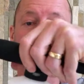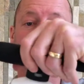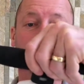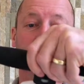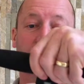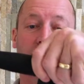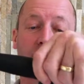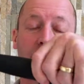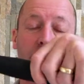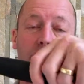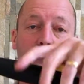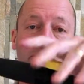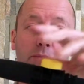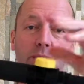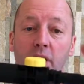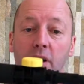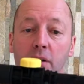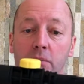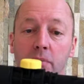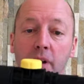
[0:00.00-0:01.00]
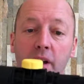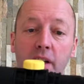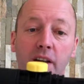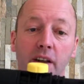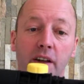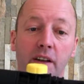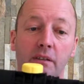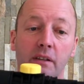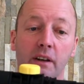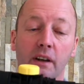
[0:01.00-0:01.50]
detergent pipe back
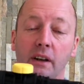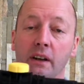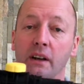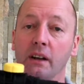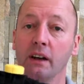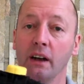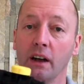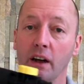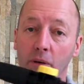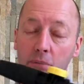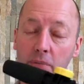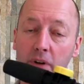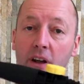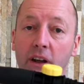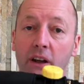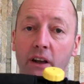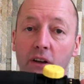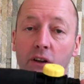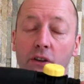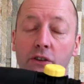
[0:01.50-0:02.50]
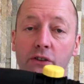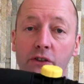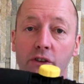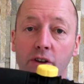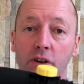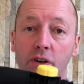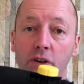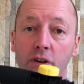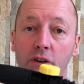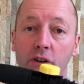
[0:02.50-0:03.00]
in,
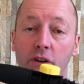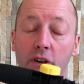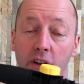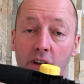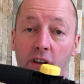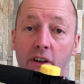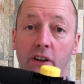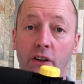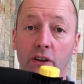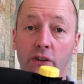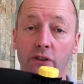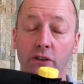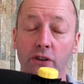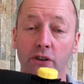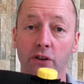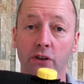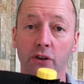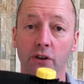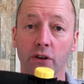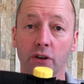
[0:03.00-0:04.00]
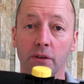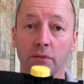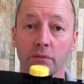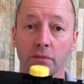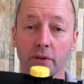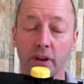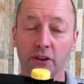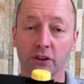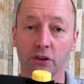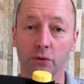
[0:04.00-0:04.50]
connect it onto your
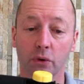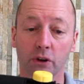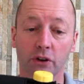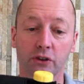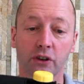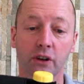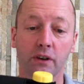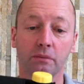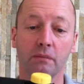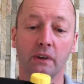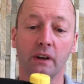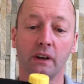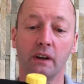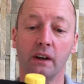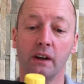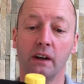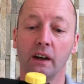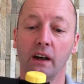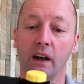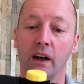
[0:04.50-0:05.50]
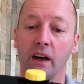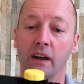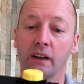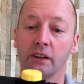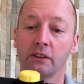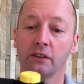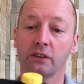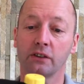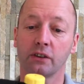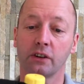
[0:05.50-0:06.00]
pressure washer,
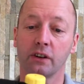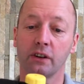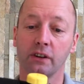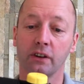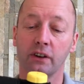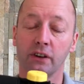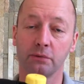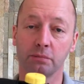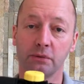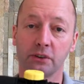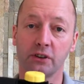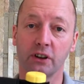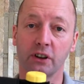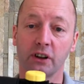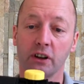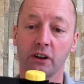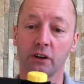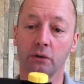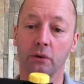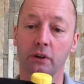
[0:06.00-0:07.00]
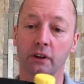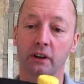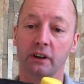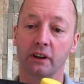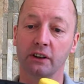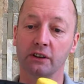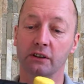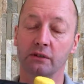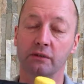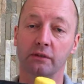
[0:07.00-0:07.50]
and this particular one
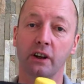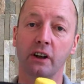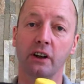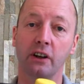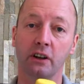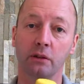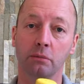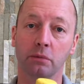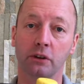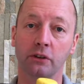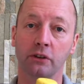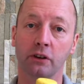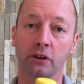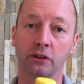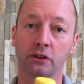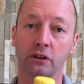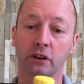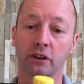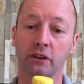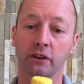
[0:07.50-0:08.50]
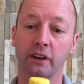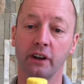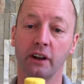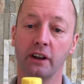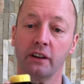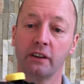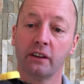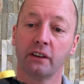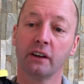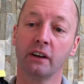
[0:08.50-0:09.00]
has a variable nozzle on the
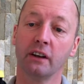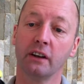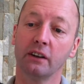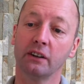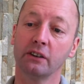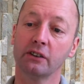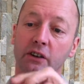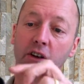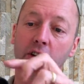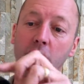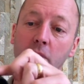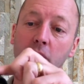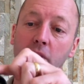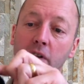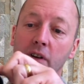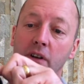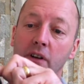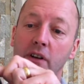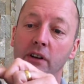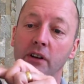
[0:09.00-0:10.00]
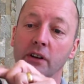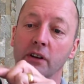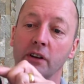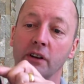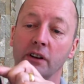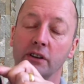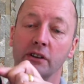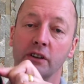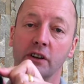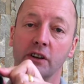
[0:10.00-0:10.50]
end, so you
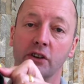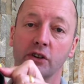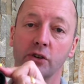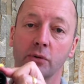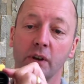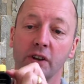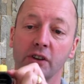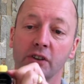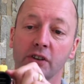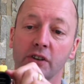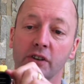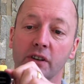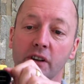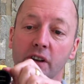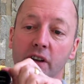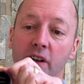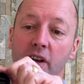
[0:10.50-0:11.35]
can actually twist